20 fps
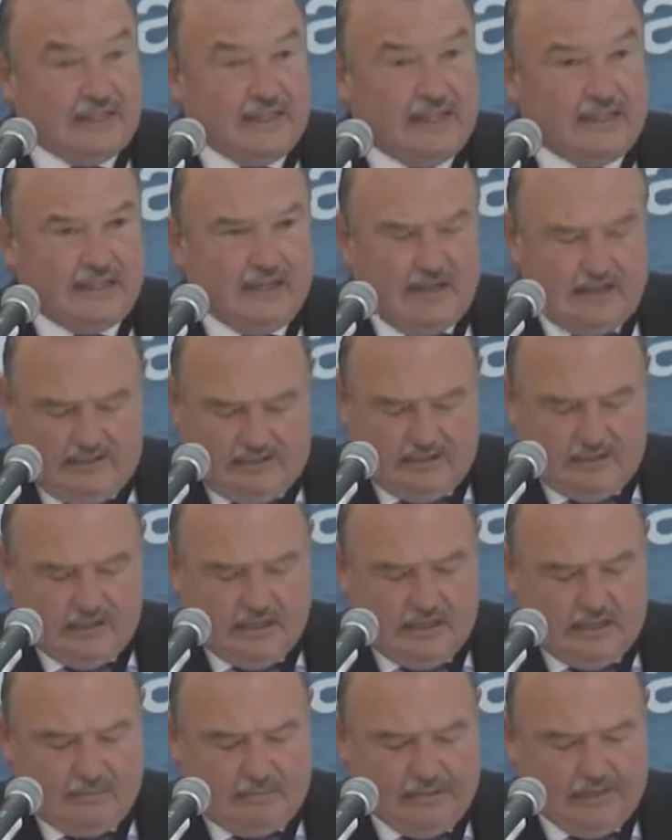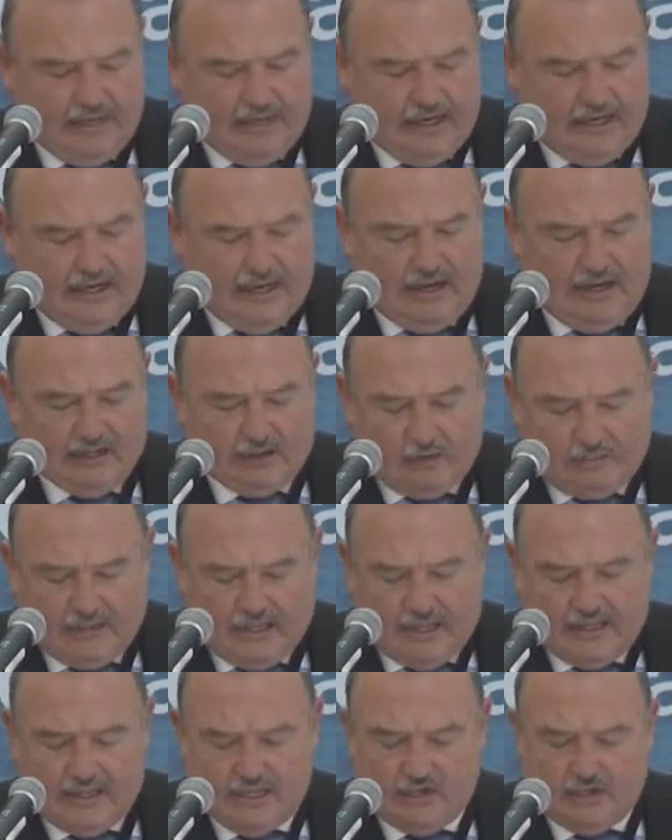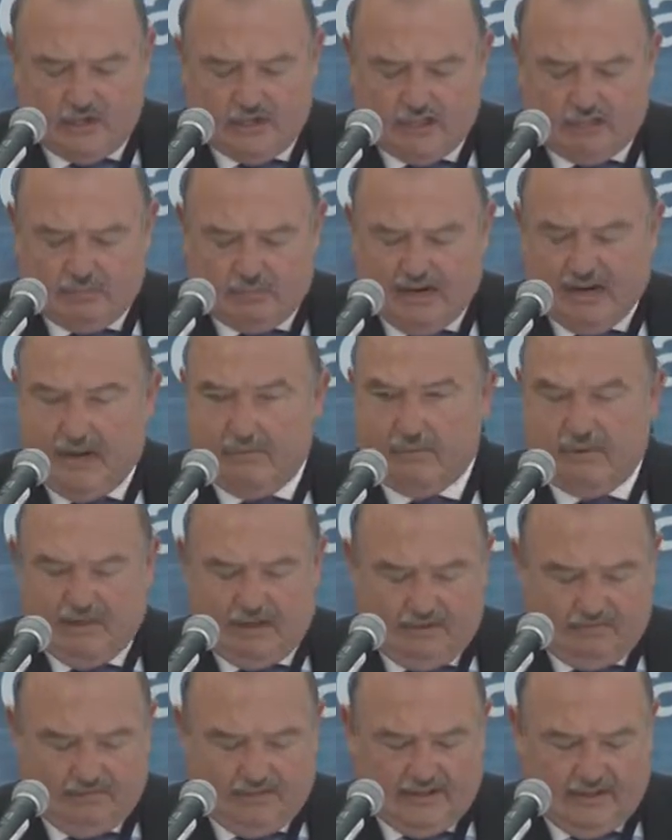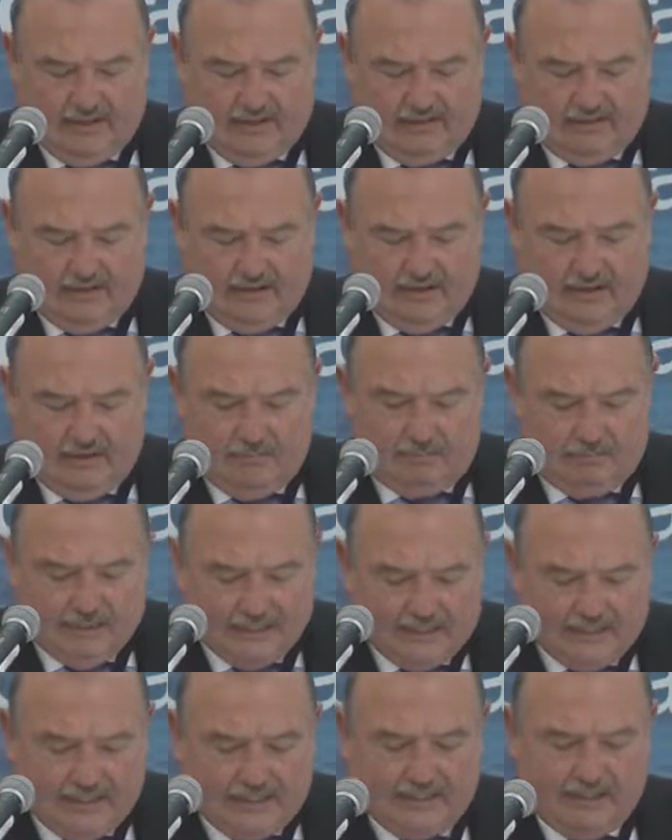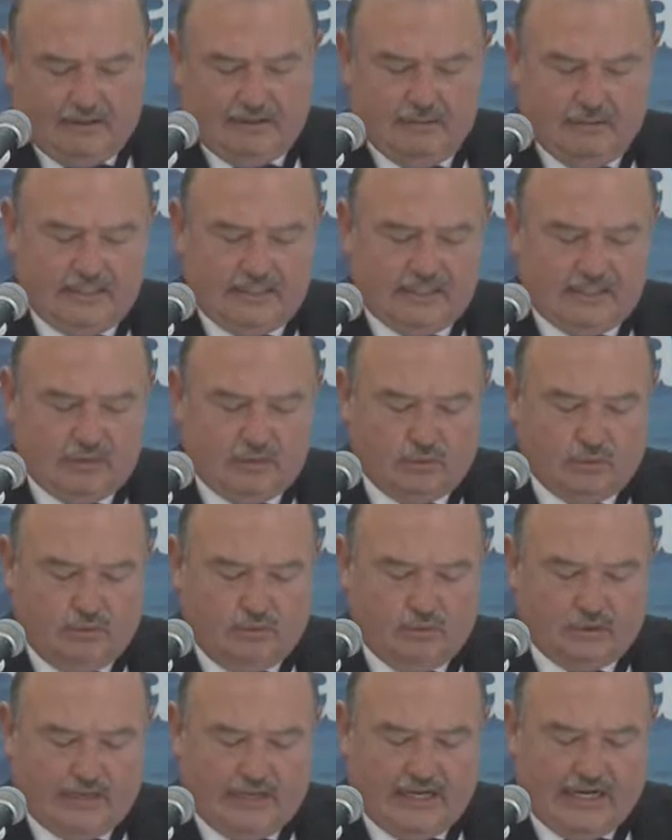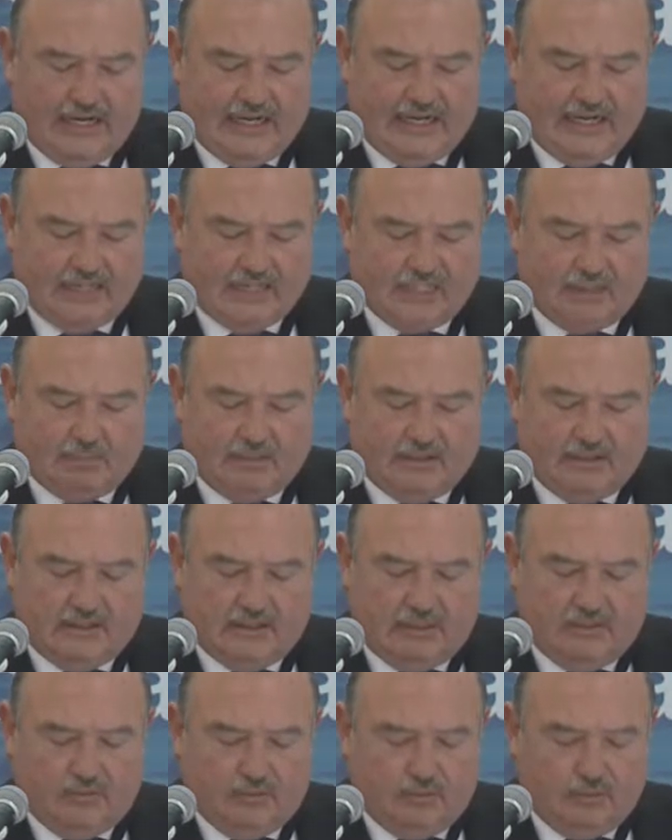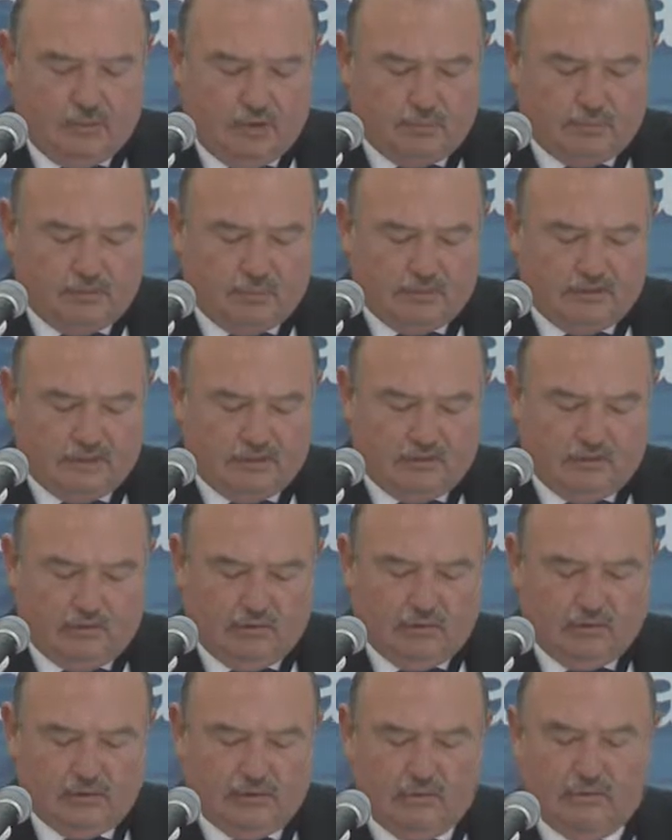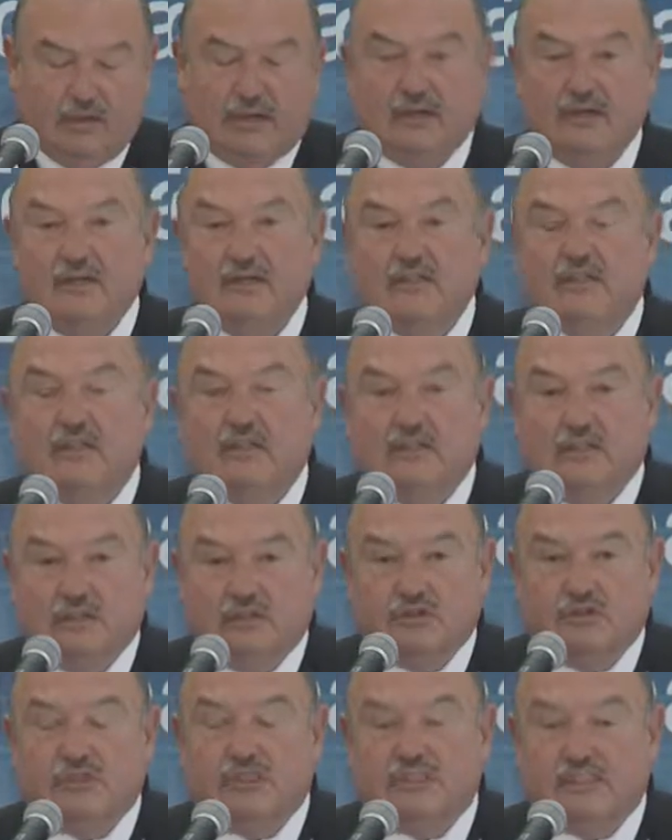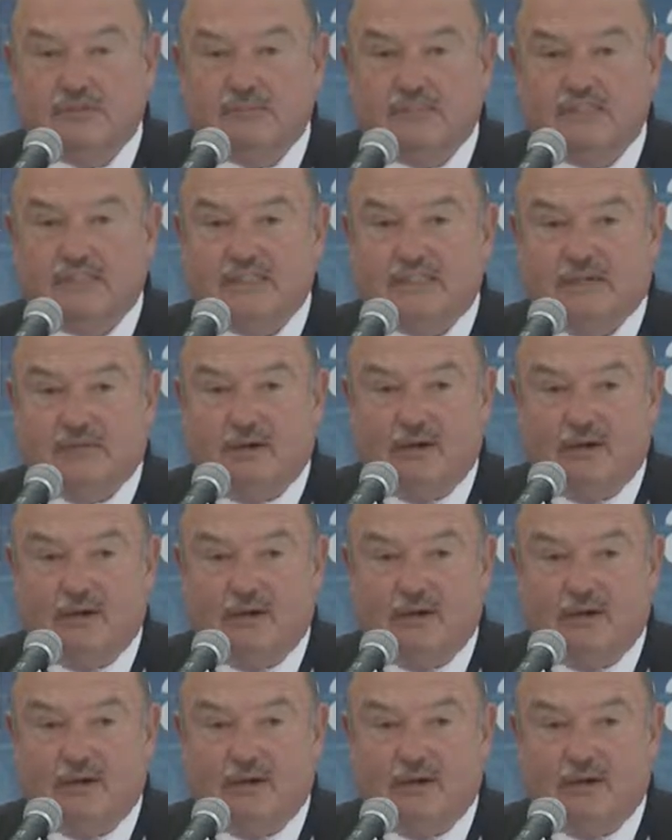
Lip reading: Big data also will suppose a continuous optimization of work systems. Likewise, this will improve efficiency, especially in